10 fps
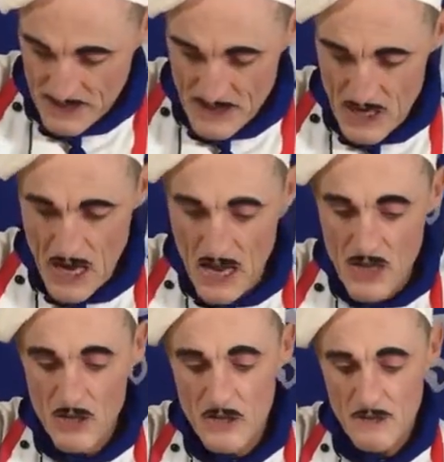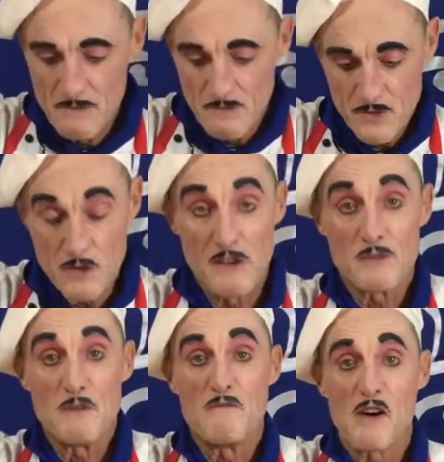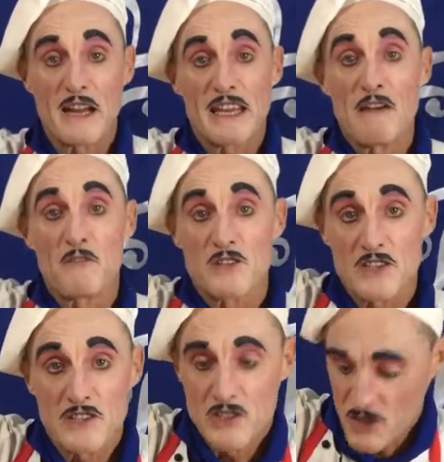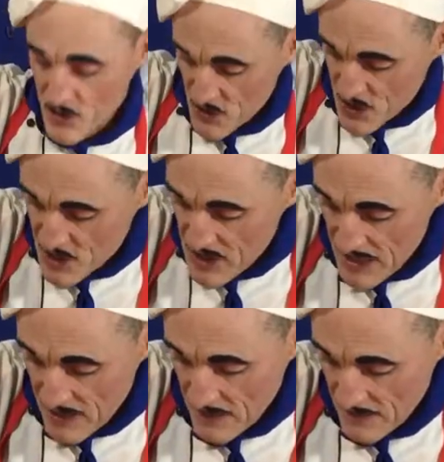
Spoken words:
You have to be very careful that it does not stick.